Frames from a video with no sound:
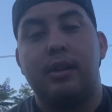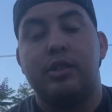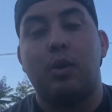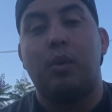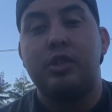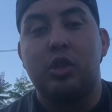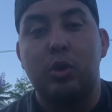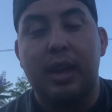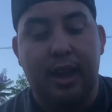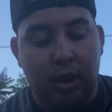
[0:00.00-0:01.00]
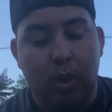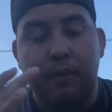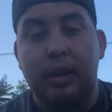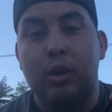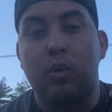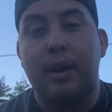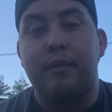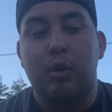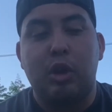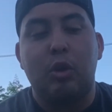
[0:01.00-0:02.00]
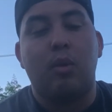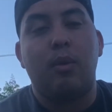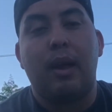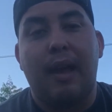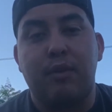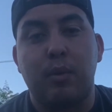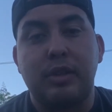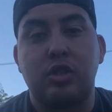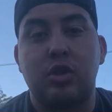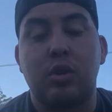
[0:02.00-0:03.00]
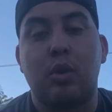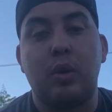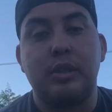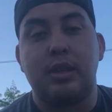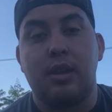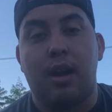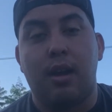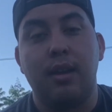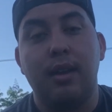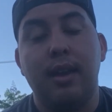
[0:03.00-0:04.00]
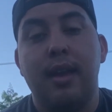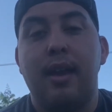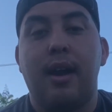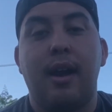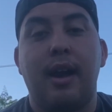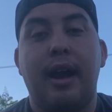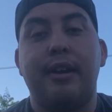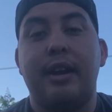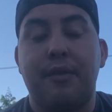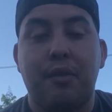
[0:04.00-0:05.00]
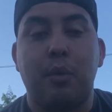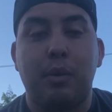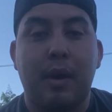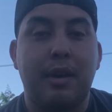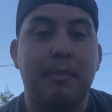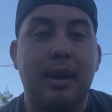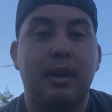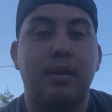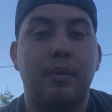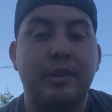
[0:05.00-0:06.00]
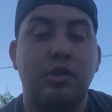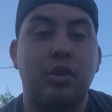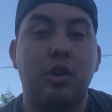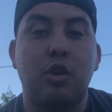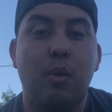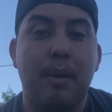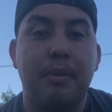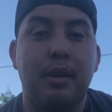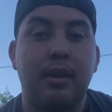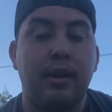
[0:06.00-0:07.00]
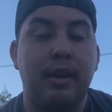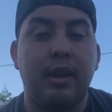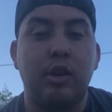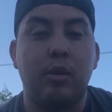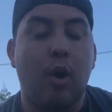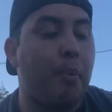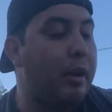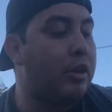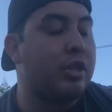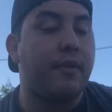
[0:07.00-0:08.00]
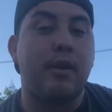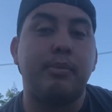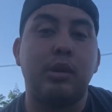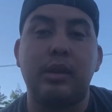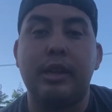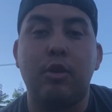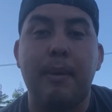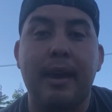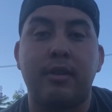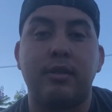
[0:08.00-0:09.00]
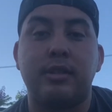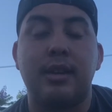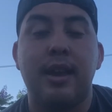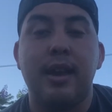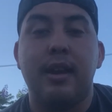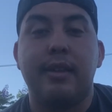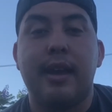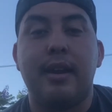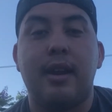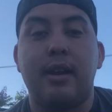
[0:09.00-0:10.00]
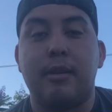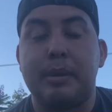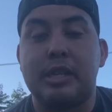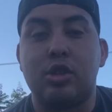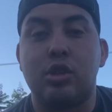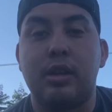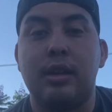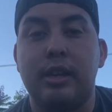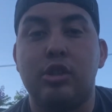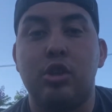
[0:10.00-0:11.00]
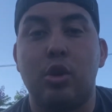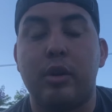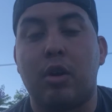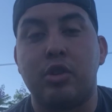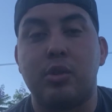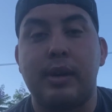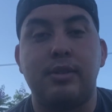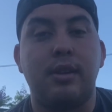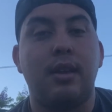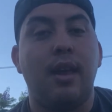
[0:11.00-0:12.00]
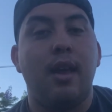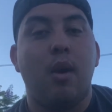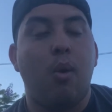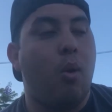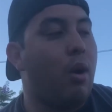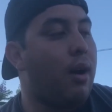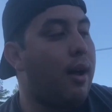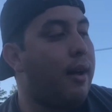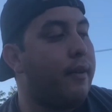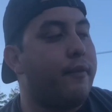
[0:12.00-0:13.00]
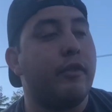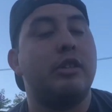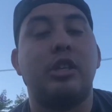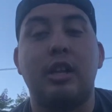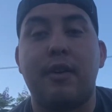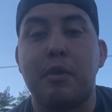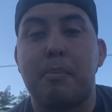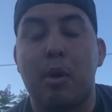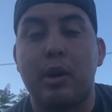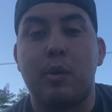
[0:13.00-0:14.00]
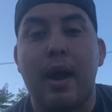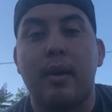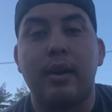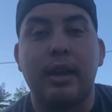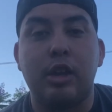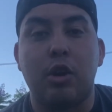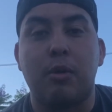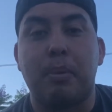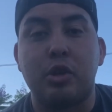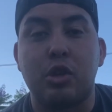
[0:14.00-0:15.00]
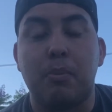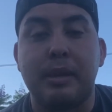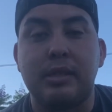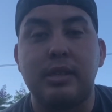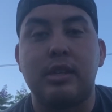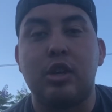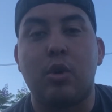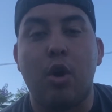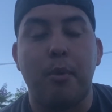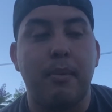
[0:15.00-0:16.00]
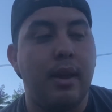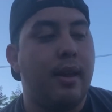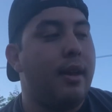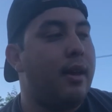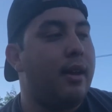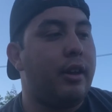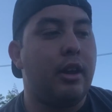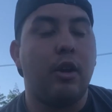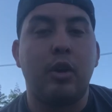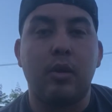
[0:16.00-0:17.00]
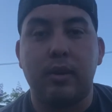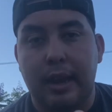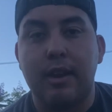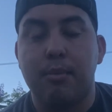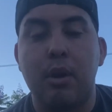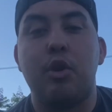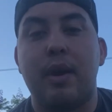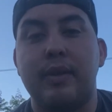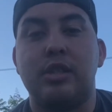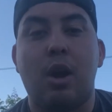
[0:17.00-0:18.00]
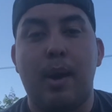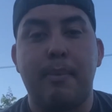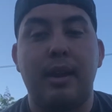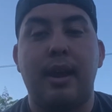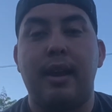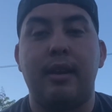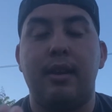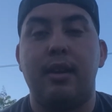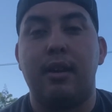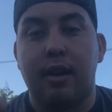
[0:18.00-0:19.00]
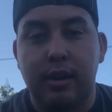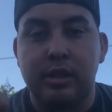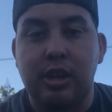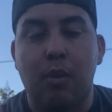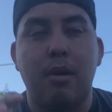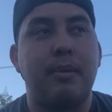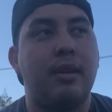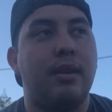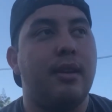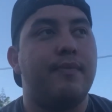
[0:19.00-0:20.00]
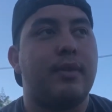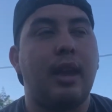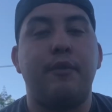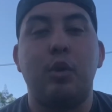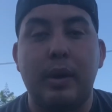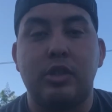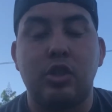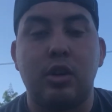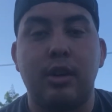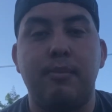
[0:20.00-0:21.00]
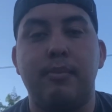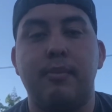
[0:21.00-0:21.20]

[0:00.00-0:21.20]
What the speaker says: So once you do that, you have a legal rifle. You don't have to register it according to the law. I never will recommend registering your weapon. You're opening yourself up to legal matters that could potentially lead to your incarceration or to the government poking around in your personal business in your home. You're letting them know you have an assault weapon if you register it.